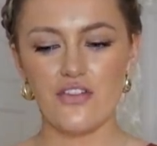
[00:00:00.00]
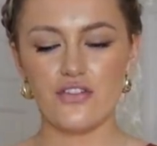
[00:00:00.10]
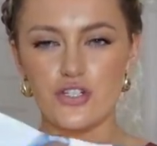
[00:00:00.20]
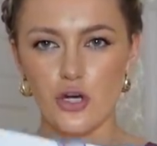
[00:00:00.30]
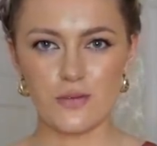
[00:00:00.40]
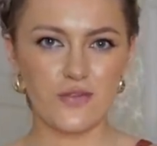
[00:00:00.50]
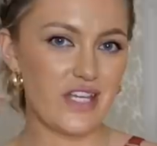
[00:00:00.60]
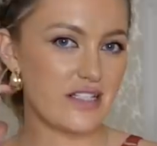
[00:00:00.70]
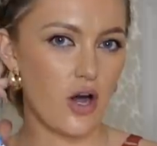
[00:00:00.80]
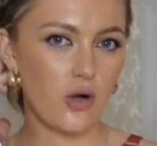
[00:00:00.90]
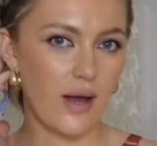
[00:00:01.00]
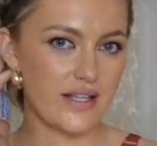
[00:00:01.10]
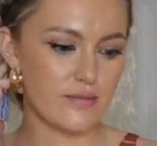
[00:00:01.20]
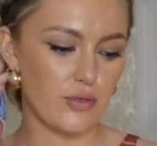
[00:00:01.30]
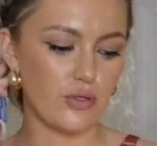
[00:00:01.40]
the tops of these are quite
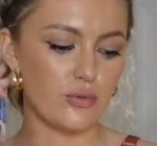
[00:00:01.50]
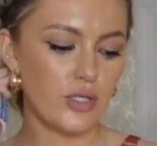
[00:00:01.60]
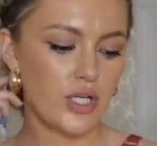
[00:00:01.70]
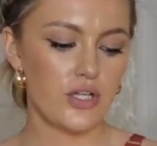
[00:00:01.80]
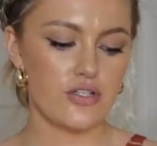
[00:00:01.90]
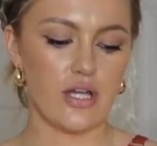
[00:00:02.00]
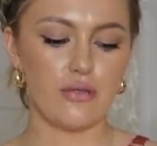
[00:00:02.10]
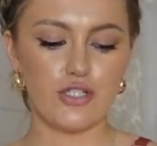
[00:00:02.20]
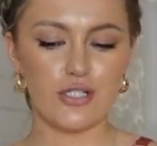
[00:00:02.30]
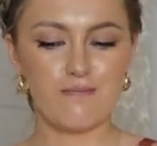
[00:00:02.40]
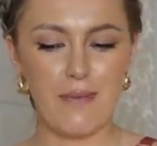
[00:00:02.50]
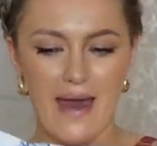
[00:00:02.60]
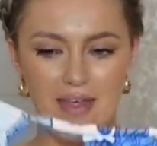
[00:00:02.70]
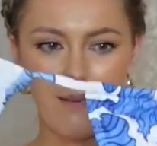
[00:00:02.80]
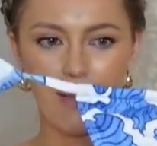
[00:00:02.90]
small, so just
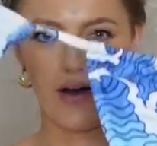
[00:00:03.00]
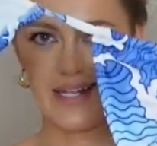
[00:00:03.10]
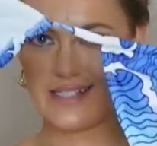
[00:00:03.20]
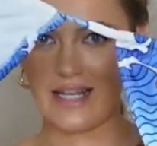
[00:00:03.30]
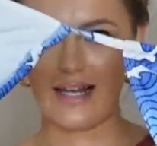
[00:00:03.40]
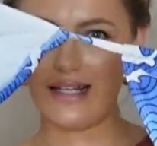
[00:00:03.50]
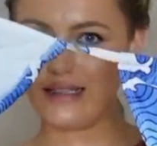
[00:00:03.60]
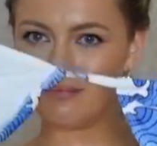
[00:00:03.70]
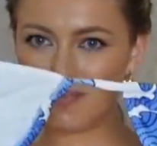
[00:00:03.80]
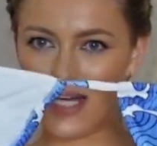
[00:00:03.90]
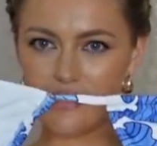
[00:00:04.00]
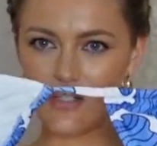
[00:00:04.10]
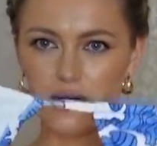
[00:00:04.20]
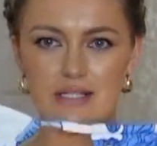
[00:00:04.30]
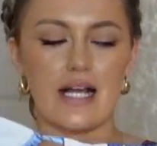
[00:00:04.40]
bear that in mind. Like, look, that's
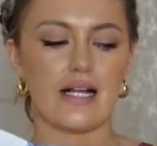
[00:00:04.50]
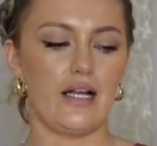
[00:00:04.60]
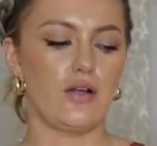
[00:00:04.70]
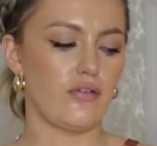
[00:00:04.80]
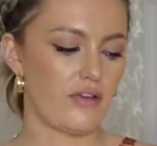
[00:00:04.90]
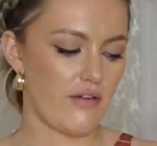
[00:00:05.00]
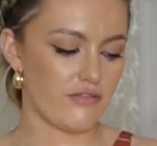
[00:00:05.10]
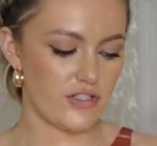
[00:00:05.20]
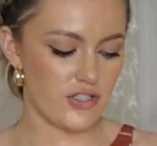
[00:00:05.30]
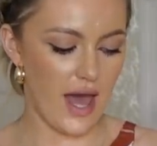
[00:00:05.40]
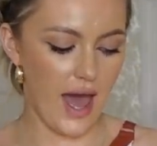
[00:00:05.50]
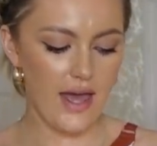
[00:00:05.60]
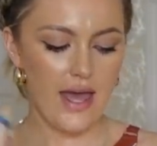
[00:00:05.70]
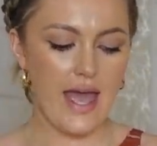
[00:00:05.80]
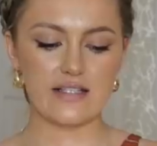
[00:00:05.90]
not exactly a lot of coverage there.
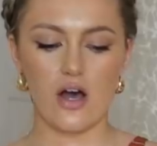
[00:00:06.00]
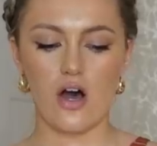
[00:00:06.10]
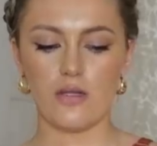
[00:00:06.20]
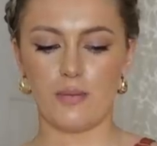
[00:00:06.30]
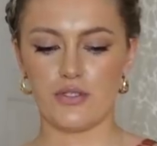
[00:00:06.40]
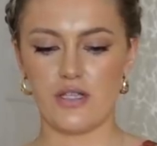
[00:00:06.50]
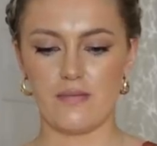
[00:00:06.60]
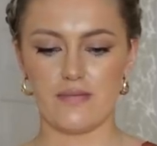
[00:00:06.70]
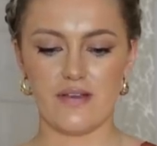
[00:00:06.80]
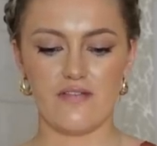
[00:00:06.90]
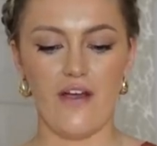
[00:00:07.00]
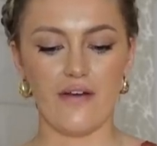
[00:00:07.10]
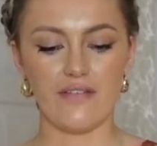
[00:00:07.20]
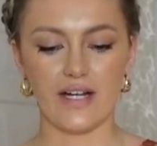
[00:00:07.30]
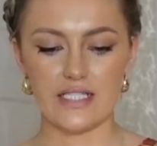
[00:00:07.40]
These are the bottoms,
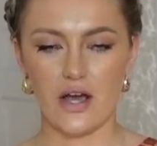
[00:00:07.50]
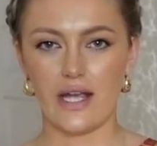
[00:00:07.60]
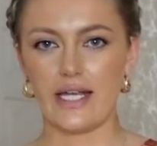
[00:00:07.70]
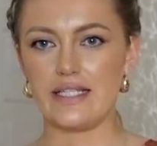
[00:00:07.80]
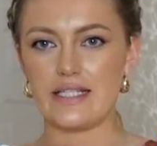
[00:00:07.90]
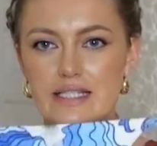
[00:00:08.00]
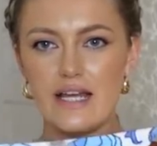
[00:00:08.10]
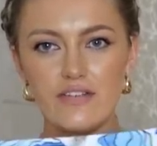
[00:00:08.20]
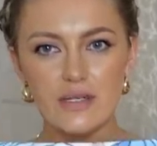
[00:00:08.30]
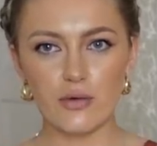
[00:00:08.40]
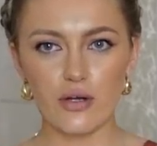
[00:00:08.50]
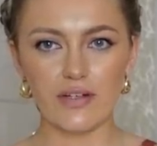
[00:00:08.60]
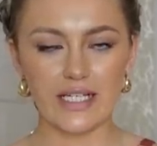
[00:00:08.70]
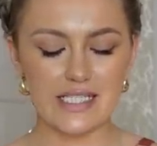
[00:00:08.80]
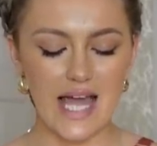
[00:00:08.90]
very, very tiny. This is definitely more of
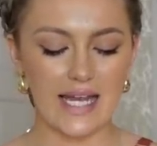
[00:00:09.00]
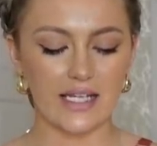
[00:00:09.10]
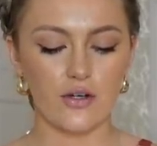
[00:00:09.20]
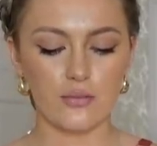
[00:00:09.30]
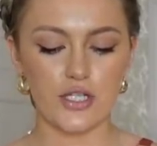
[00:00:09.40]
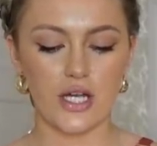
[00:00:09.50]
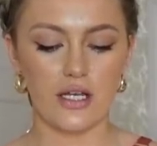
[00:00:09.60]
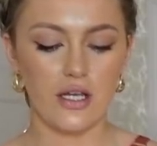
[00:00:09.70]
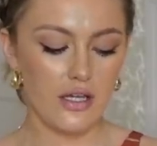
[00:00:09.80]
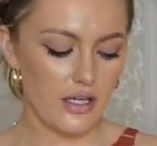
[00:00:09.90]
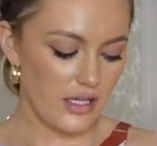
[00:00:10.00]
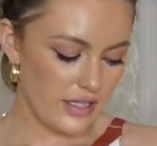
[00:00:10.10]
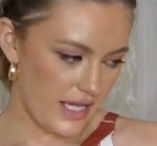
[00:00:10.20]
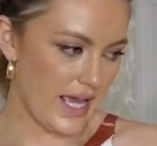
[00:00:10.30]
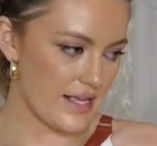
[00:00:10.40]
like a tanning option.
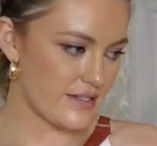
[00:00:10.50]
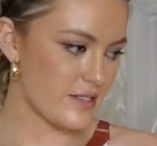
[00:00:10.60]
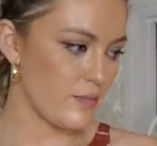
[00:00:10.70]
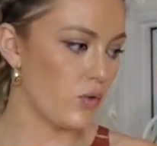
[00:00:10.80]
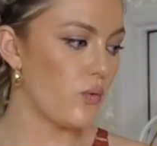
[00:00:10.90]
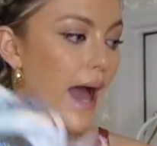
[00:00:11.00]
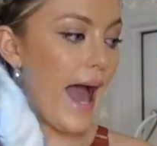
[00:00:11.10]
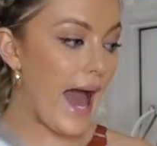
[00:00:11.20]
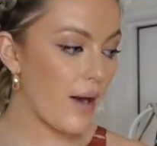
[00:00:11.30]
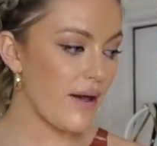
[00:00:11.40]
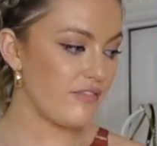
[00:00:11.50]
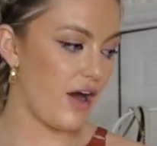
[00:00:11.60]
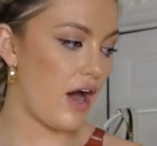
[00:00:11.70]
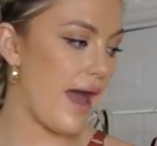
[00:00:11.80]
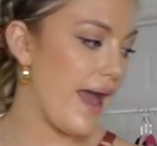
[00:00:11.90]
It is small. However, I